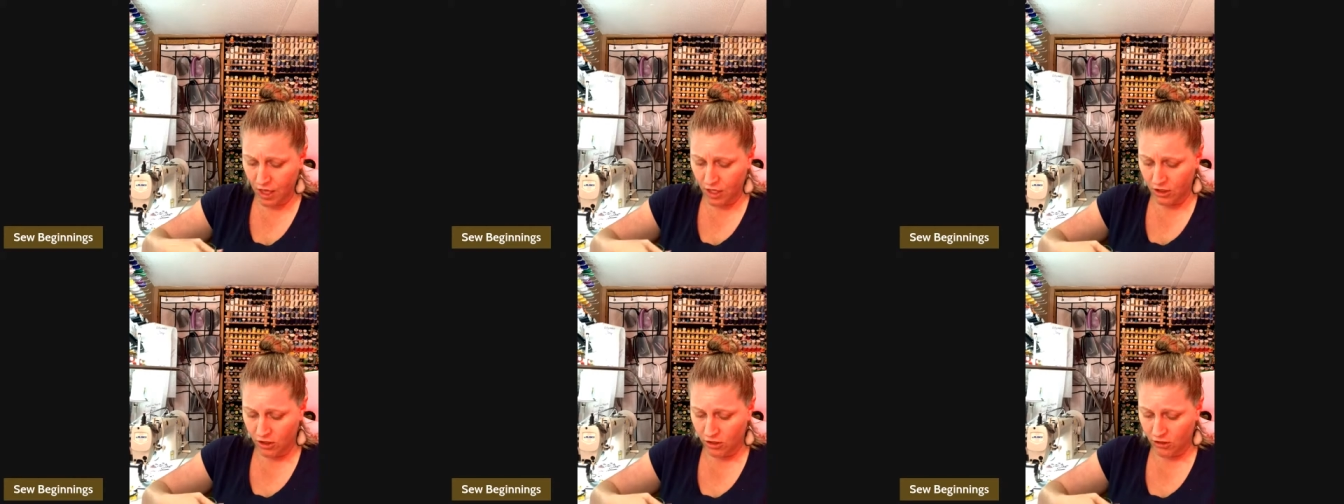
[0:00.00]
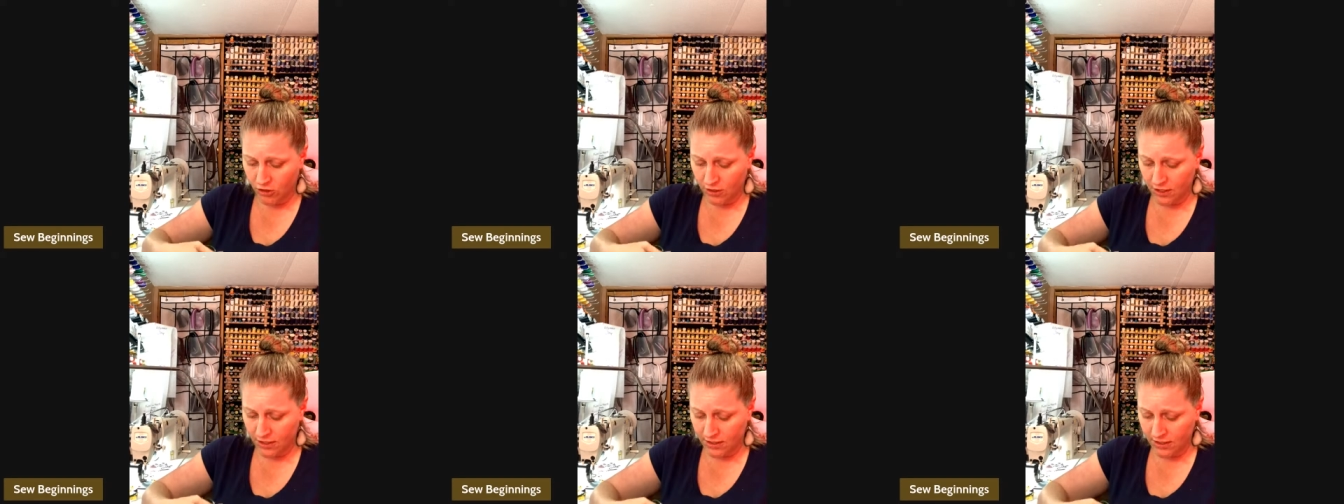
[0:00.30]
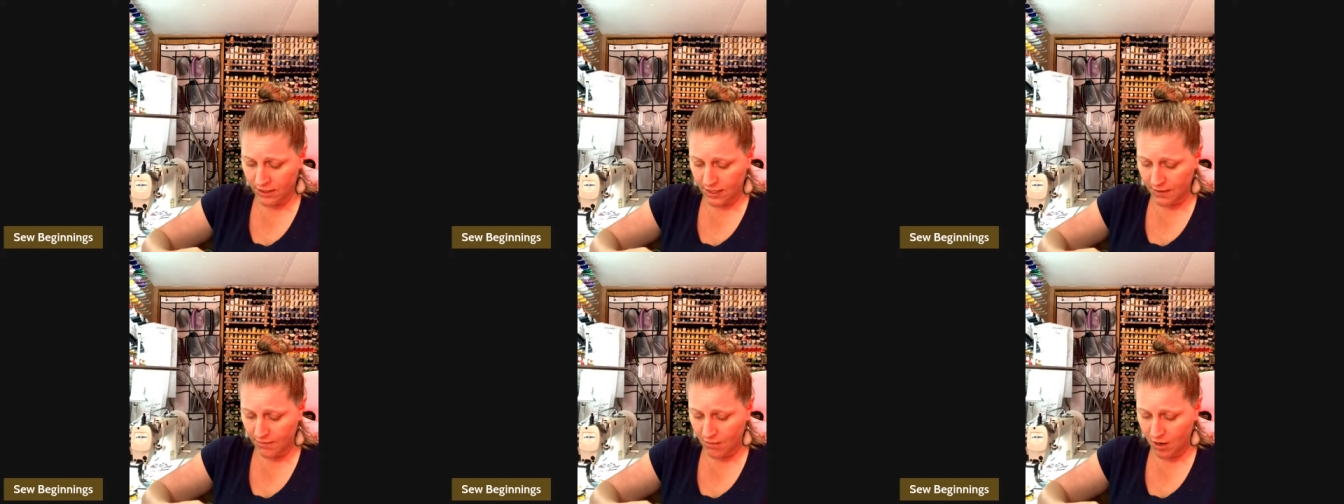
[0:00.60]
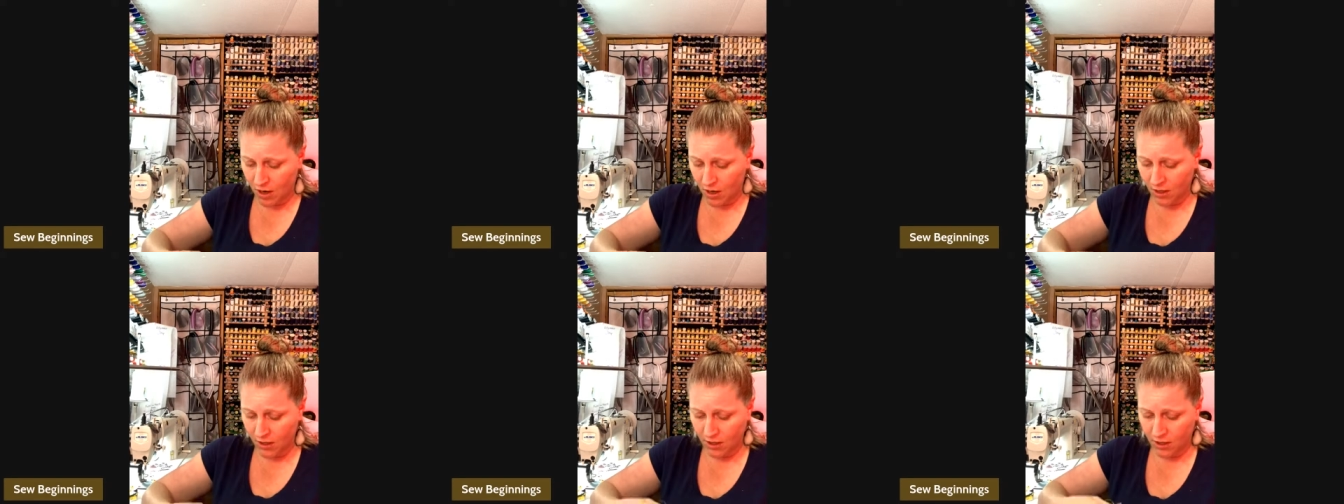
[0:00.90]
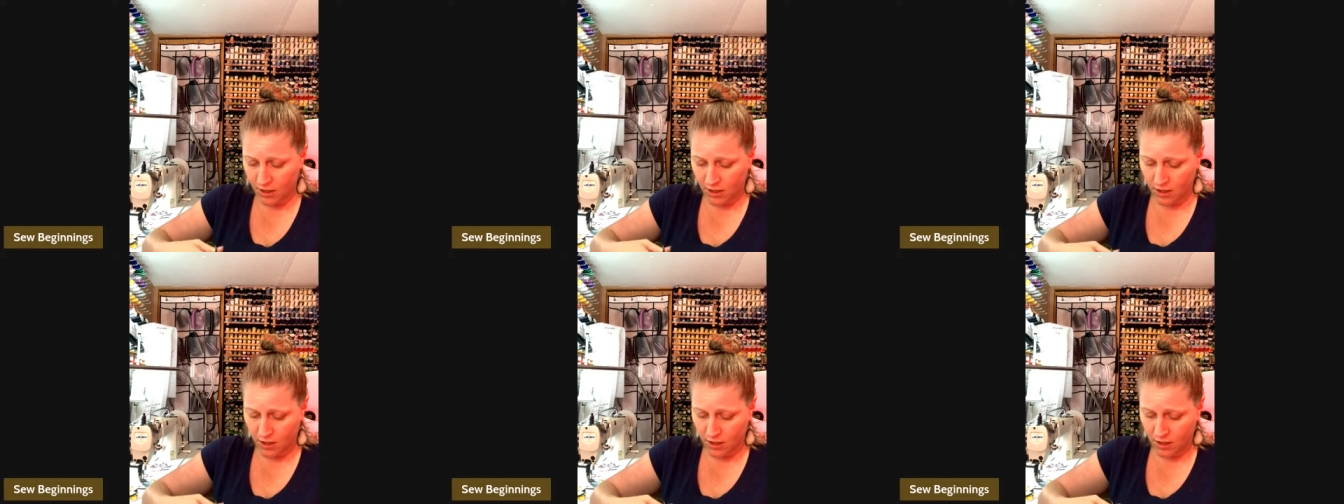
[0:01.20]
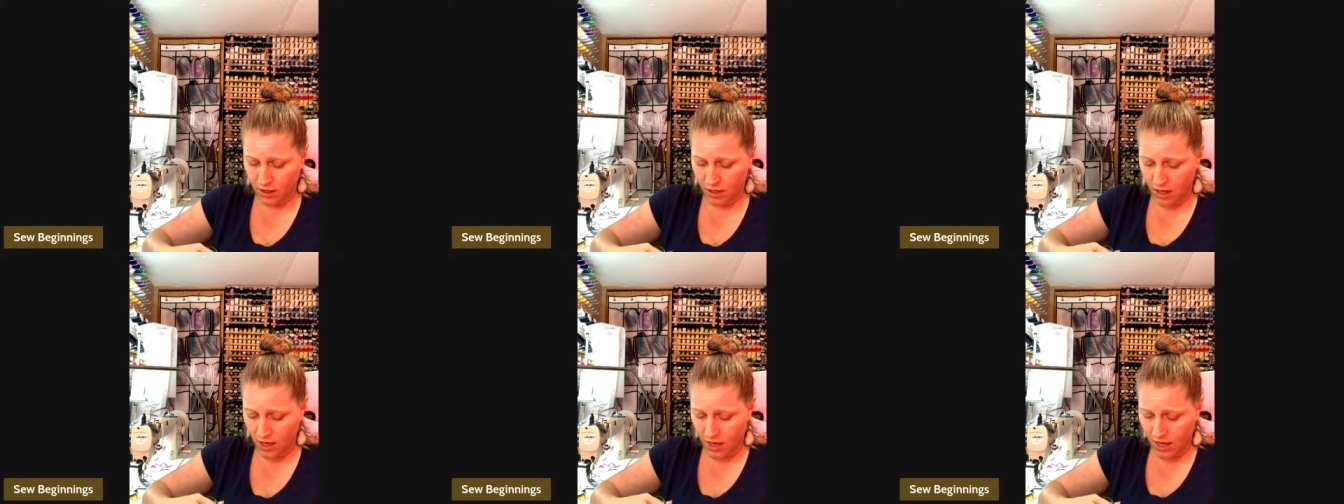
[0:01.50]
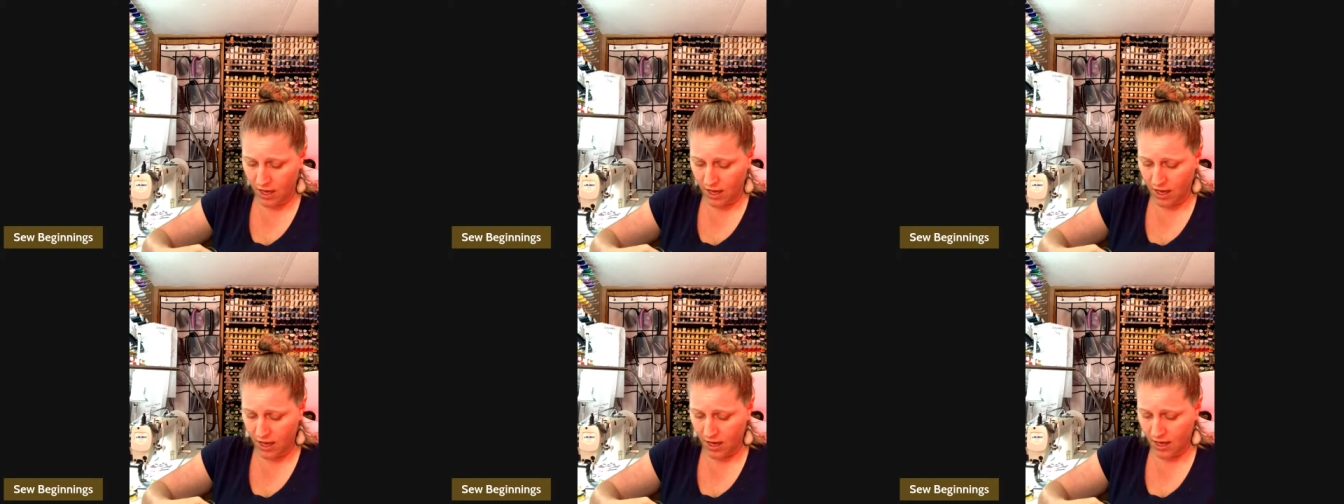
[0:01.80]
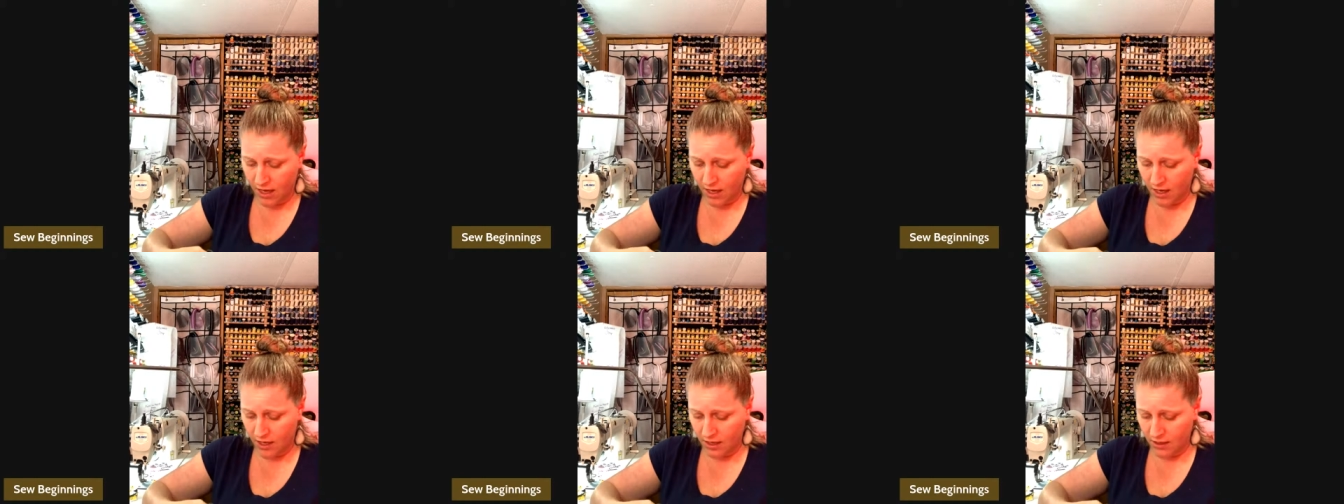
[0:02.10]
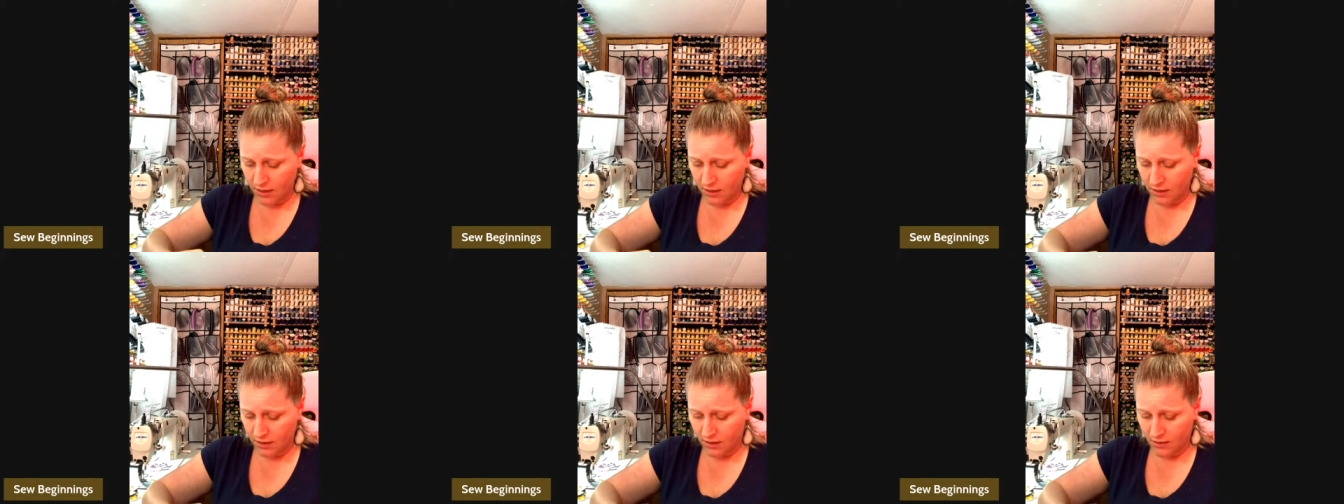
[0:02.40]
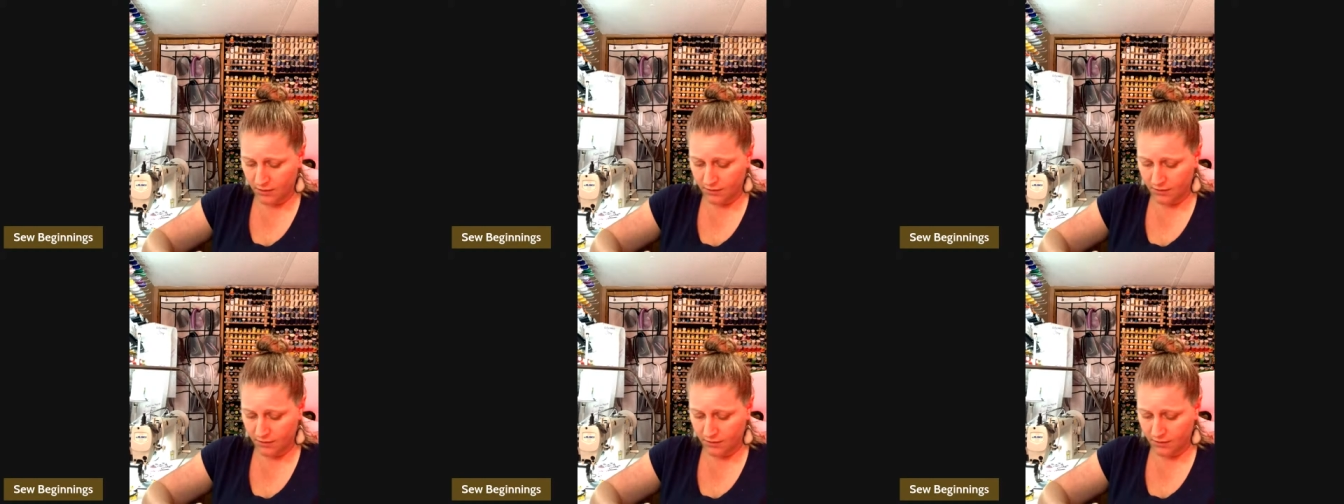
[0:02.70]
So since I'm on here and